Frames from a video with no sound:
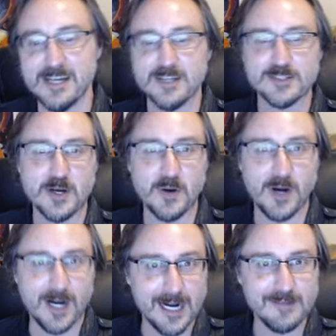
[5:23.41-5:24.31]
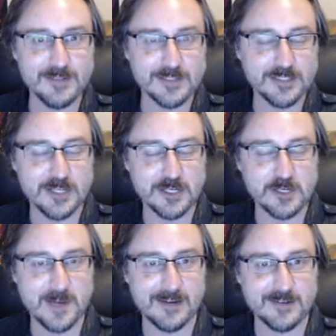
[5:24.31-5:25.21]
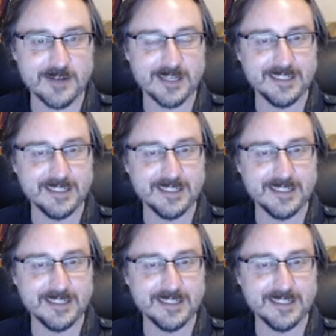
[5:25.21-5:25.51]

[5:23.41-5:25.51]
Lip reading: So obviously, Sean Kirkpatrick